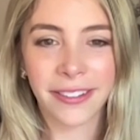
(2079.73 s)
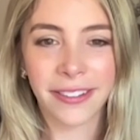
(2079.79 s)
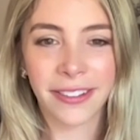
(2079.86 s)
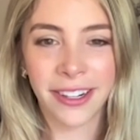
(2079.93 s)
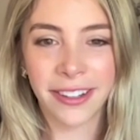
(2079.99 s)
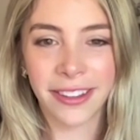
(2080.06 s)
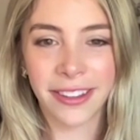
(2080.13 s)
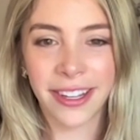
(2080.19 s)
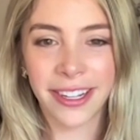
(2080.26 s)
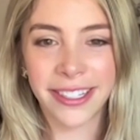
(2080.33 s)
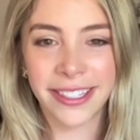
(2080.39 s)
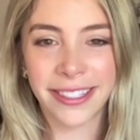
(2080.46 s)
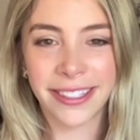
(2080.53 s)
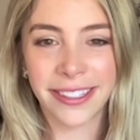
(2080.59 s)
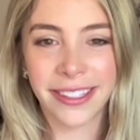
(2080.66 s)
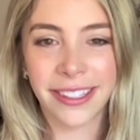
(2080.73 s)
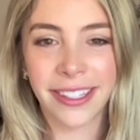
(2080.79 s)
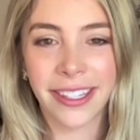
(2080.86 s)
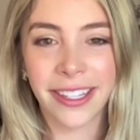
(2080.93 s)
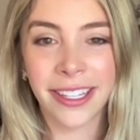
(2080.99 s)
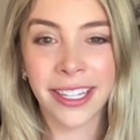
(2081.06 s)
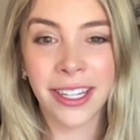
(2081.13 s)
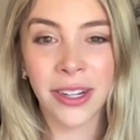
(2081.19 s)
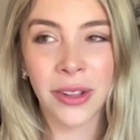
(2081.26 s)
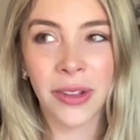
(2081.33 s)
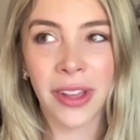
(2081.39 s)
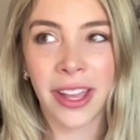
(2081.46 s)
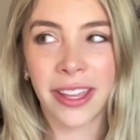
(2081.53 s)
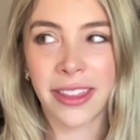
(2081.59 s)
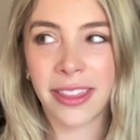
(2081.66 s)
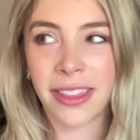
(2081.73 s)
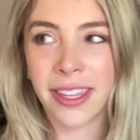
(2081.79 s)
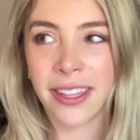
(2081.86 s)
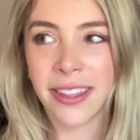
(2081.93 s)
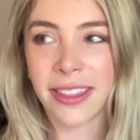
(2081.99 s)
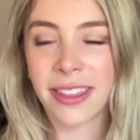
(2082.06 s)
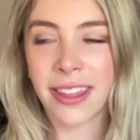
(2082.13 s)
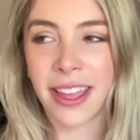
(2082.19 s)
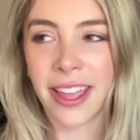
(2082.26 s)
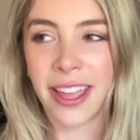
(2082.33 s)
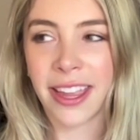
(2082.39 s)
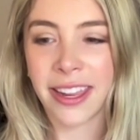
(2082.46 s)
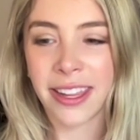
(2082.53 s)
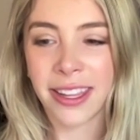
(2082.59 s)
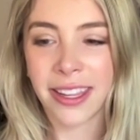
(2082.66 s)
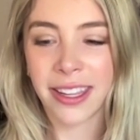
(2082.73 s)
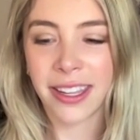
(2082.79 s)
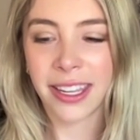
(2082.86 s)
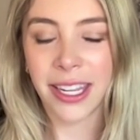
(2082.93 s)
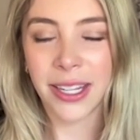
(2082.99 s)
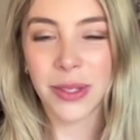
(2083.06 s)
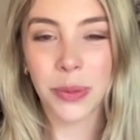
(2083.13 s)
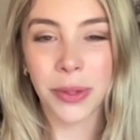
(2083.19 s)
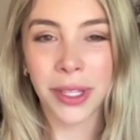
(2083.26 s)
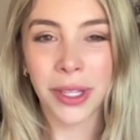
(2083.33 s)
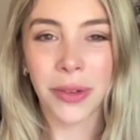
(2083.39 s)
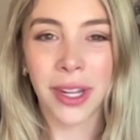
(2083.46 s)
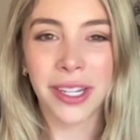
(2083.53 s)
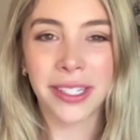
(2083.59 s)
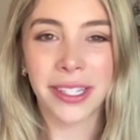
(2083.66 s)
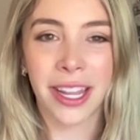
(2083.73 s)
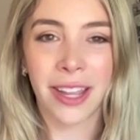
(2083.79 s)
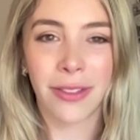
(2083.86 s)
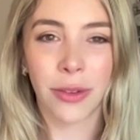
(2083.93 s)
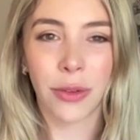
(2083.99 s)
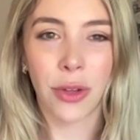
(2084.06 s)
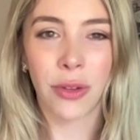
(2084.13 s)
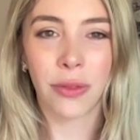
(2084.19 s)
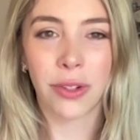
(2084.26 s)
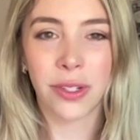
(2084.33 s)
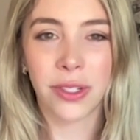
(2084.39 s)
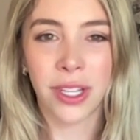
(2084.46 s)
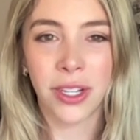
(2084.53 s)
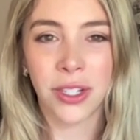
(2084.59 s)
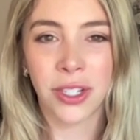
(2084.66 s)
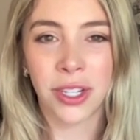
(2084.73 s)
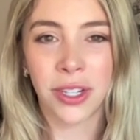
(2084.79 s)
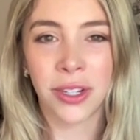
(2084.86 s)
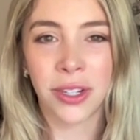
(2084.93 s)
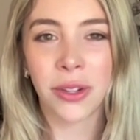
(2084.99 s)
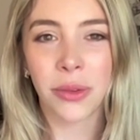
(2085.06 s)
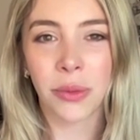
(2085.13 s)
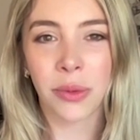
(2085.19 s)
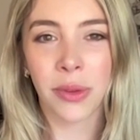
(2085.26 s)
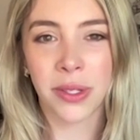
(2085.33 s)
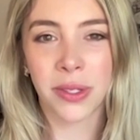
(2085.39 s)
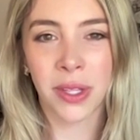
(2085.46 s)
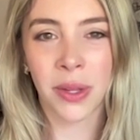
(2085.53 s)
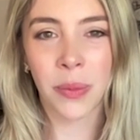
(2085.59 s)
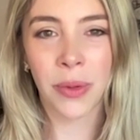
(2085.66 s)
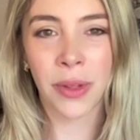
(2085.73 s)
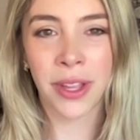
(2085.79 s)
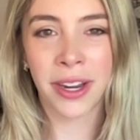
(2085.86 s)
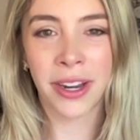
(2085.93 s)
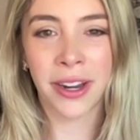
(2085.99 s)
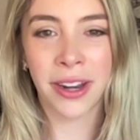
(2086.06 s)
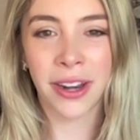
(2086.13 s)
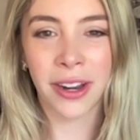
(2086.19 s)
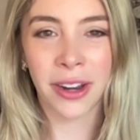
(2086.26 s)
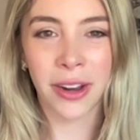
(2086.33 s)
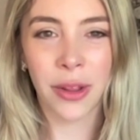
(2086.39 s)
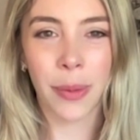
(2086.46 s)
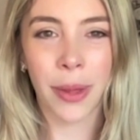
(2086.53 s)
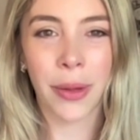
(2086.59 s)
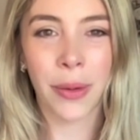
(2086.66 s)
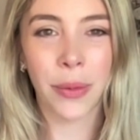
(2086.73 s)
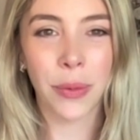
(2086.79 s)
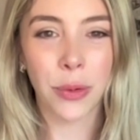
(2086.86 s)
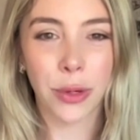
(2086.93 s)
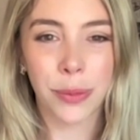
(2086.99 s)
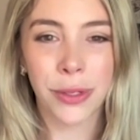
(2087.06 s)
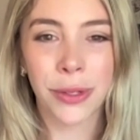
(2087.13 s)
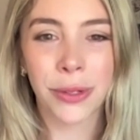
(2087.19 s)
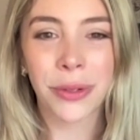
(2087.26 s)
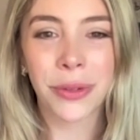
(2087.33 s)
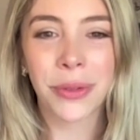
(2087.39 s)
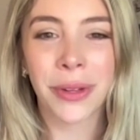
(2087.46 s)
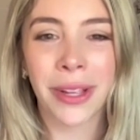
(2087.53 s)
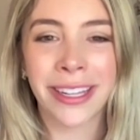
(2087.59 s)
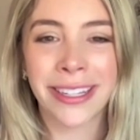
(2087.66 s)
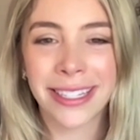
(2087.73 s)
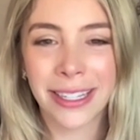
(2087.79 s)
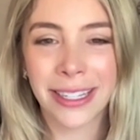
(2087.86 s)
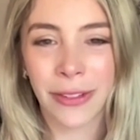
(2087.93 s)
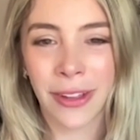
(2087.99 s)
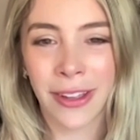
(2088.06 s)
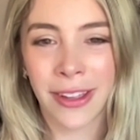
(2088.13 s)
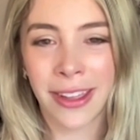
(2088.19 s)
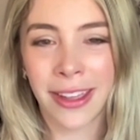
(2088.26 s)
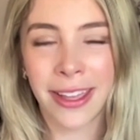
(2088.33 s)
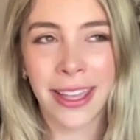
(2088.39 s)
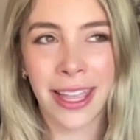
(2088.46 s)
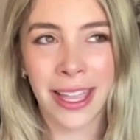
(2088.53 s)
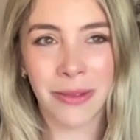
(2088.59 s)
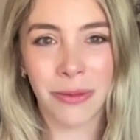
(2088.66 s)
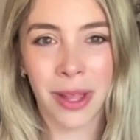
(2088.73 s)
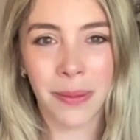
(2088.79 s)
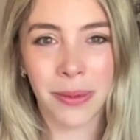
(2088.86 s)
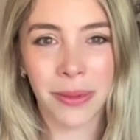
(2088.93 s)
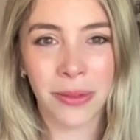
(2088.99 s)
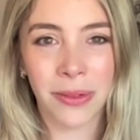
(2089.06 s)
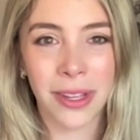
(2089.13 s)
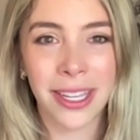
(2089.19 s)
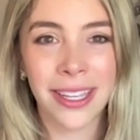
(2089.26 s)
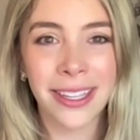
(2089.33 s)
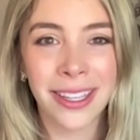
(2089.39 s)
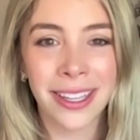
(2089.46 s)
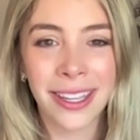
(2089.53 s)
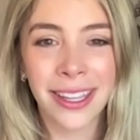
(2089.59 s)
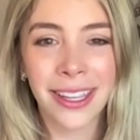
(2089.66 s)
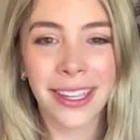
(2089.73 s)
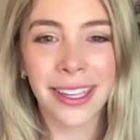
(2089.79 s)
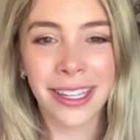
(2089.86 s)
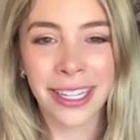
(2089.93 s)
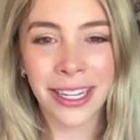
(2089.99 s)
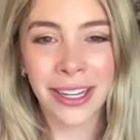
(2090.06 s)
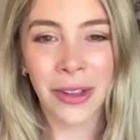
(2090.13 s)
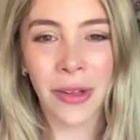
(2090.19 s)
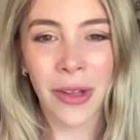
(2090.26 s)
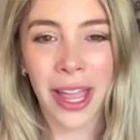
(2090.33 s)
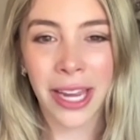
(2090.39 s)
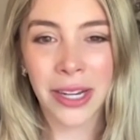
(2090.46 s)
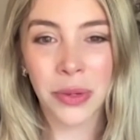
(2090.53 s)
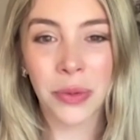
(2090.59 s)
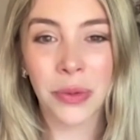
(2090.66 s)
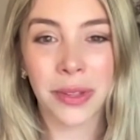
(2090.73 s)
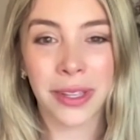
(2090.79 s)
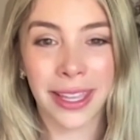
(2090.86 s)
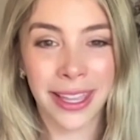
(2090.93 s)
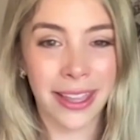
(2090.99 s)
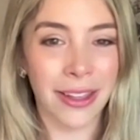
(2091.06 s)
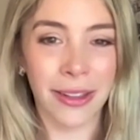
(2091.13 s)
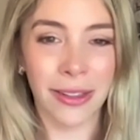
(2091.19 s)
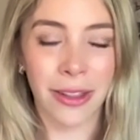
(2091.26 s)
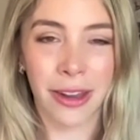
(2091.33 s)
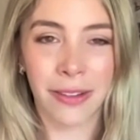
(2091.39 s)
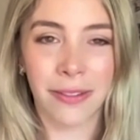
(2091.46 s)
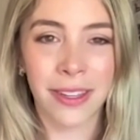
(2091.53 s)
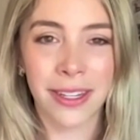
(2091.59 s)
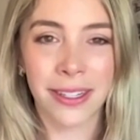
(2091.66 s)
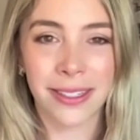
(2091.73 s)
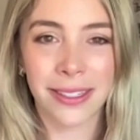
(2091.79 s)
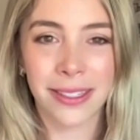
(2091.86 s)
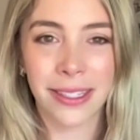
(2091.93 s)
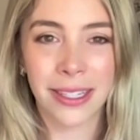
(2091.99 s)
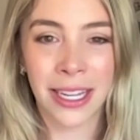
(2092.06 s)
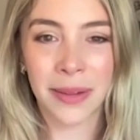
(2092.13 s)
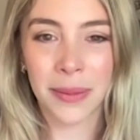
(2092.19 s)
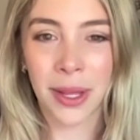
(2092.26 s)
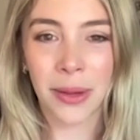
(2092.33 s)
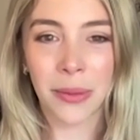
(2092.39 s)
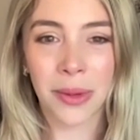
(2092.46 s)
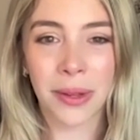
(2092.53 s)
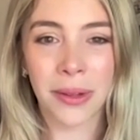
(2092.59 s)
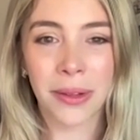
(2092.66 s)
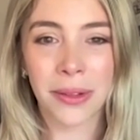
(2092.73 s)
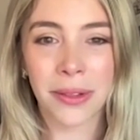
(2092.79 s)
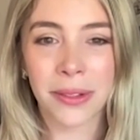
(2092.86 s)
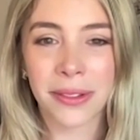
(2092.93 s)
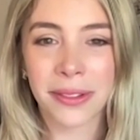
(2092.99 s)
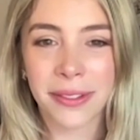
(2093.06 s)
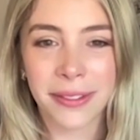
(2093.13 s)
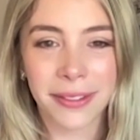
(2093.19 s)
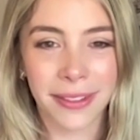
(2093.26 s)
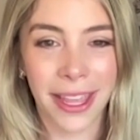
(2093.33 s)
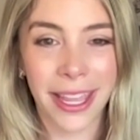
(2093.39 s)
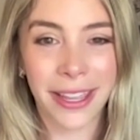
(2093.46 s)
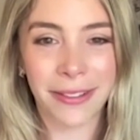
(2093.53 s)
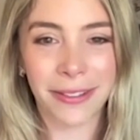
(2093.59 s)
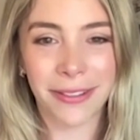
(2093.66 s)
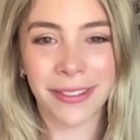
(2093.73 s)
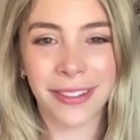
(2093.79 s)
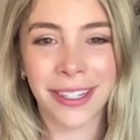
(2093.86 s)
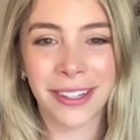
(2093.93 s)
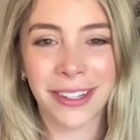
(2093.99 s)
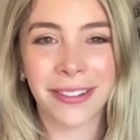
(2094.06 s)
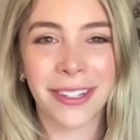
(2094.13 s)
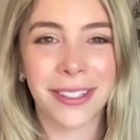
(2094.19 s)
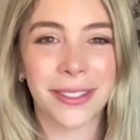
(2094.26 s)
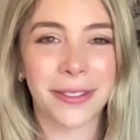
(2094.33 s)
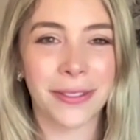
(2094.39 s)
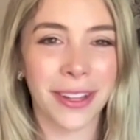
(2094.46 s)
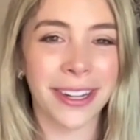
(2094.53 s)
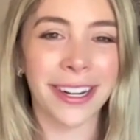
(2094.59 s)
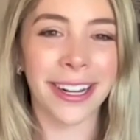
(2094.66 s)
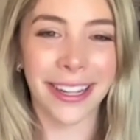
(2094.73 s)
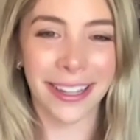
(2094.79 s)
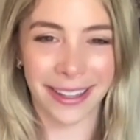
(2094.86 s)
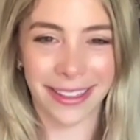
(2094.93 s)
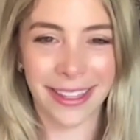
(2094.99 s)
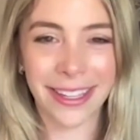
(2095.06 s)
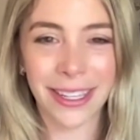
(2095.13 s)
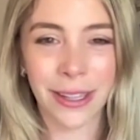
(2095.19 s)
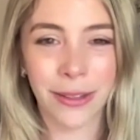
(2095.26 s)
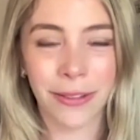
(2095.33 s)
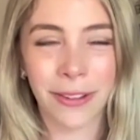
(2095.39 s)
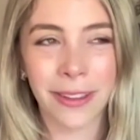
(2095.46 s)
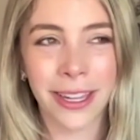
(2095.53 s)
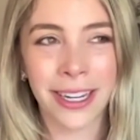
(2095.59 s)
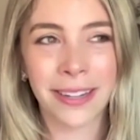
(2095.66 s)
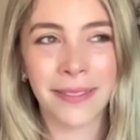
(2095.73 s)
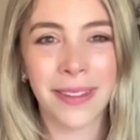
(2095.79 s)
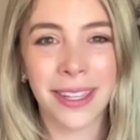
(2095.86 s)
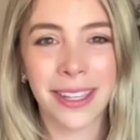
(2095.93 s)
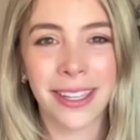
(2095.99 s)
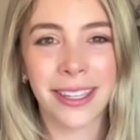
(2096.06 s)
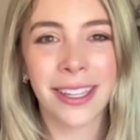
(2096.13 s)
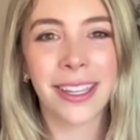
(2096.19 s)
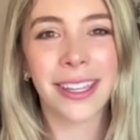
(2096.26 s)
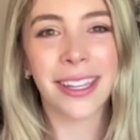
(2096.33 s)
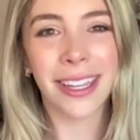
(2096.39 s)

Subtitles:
Final thoughts. I think that it's really great to have a conversation with someone about crypto and DeFi and Web3. I don't get a lot of this in my real life. It's fun. I thank you for letting me.